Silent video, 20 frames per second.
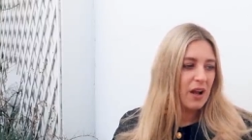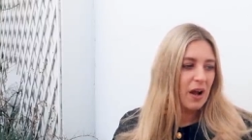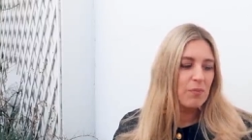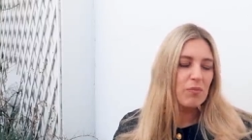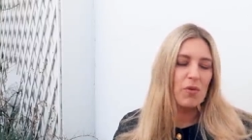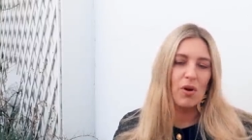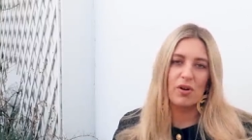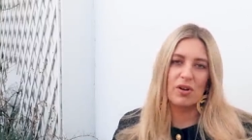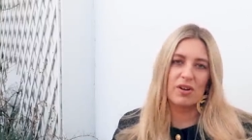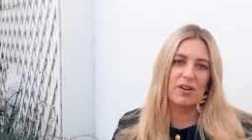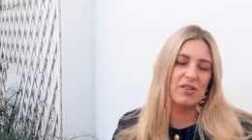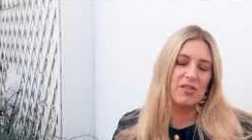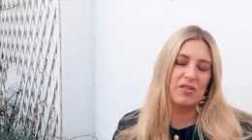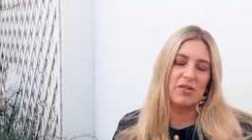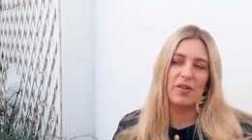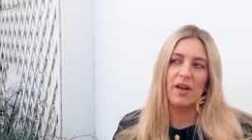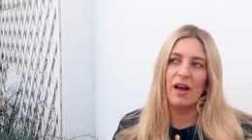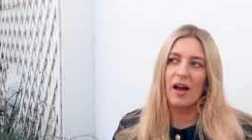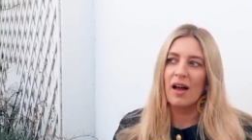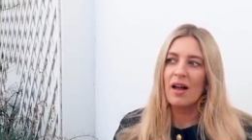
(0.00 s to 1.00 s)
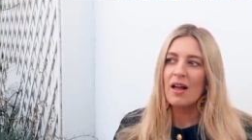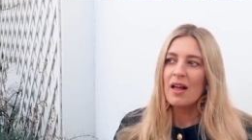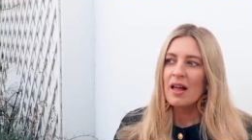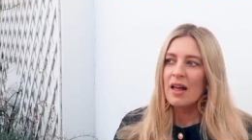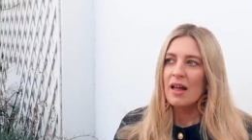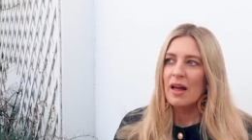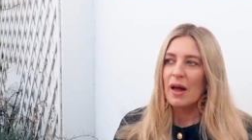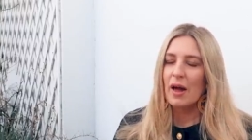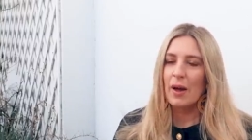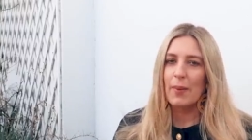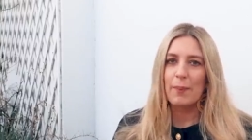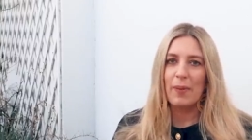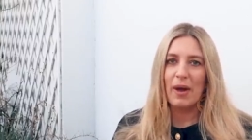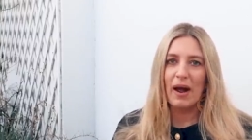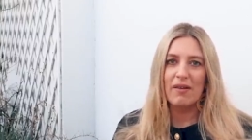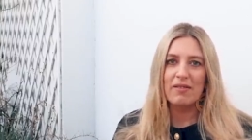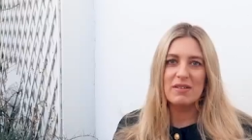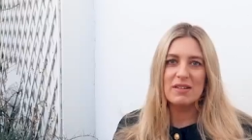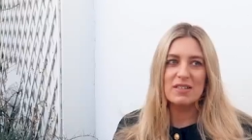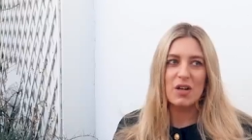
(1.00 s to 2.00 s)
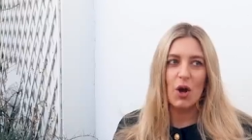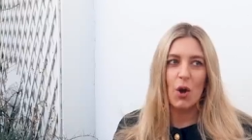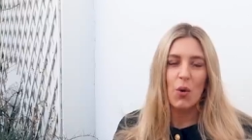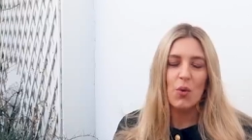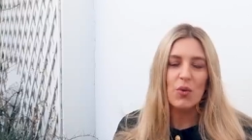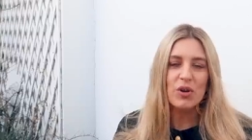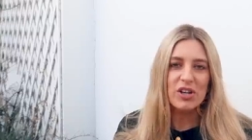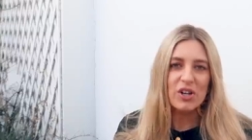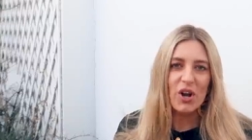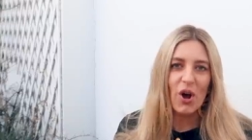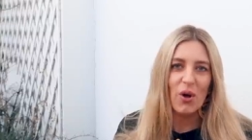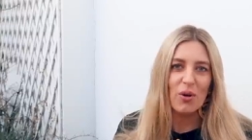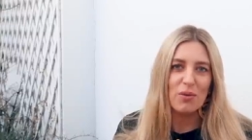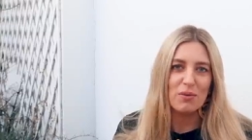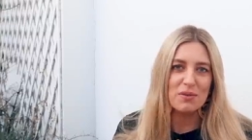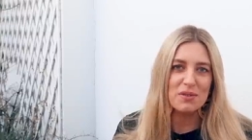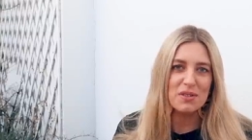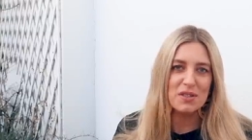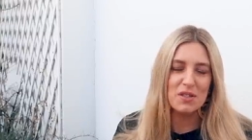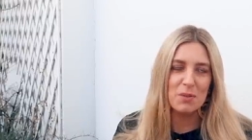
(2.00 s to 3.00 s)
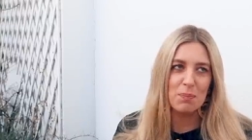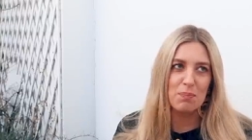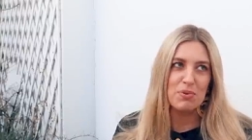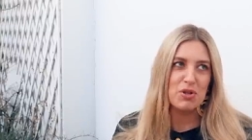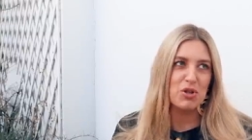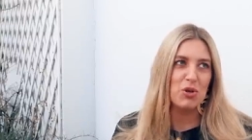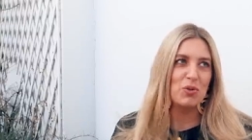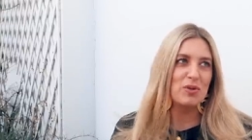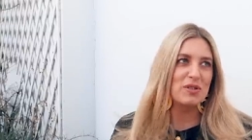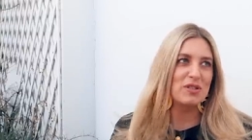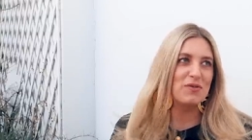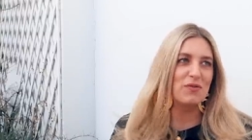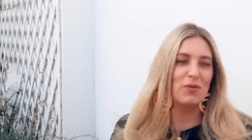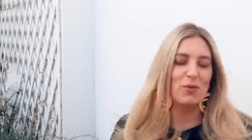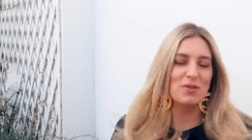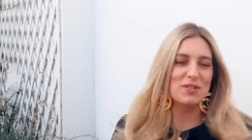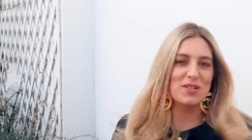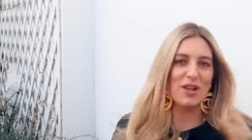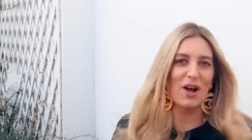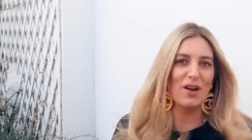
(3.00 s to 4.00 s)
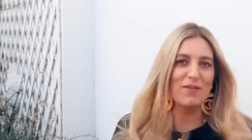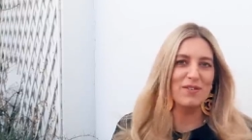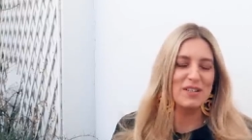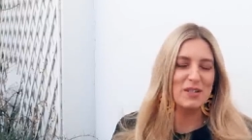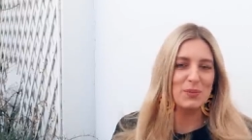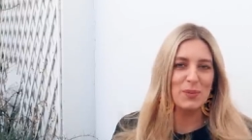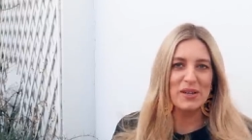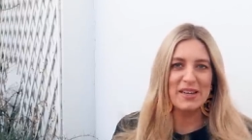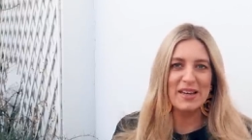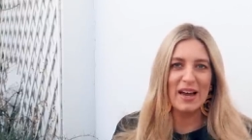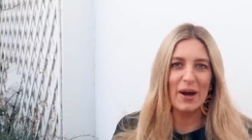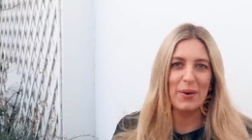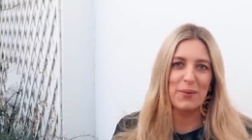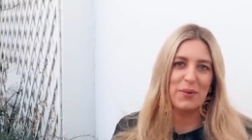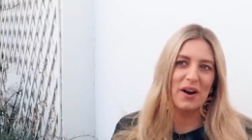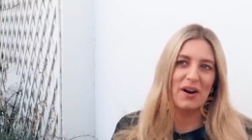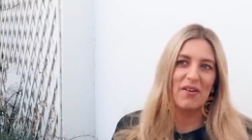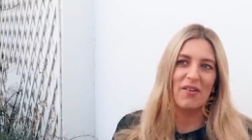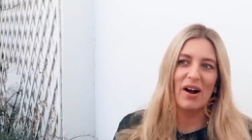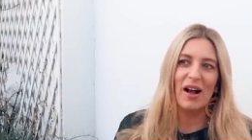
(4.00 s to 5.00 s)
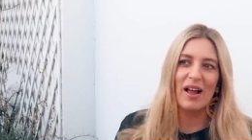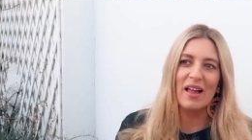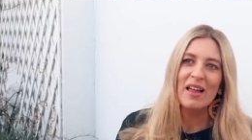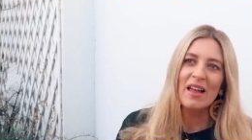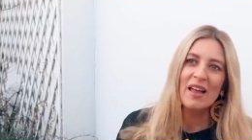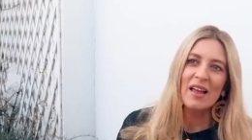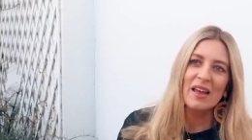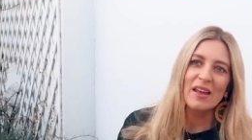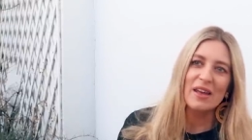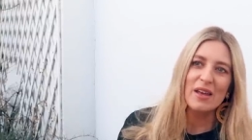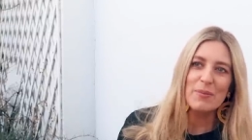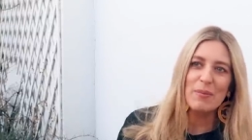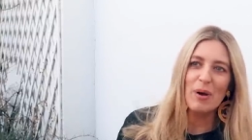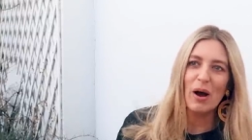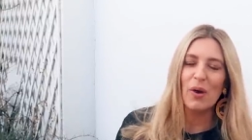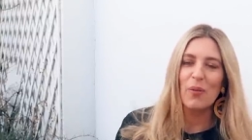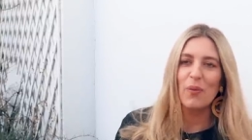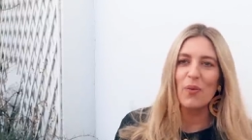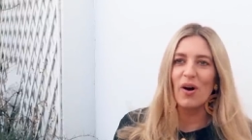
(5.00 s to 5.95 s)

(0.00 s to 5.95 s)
I'm not going to do that. And Paris only knows the beautiful service we get, where I email